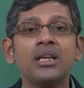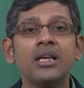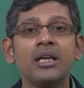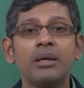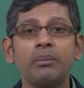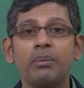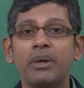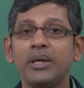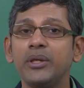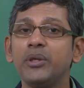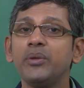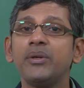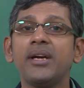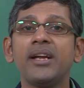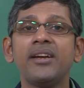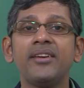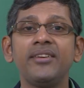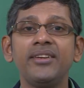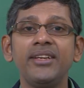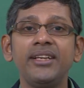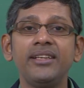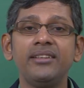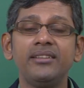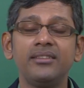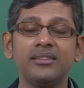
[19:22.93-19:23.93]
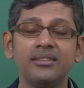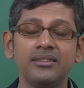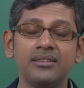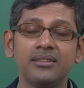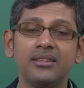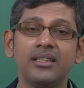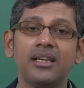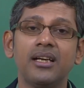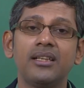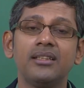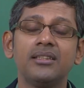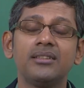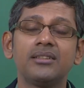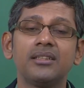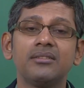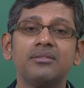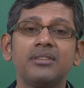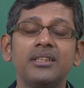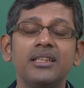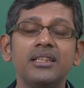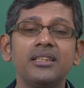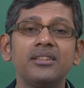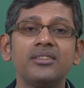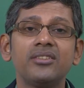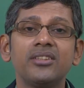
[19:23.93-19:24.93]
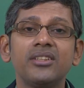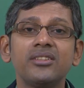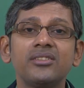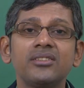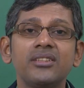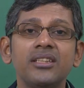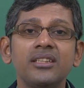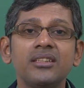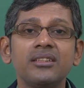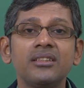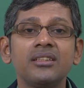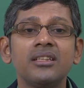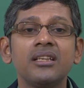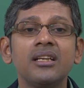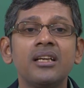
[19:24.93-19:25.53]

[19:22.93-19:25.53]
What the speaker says: but you can read. These are very interesting.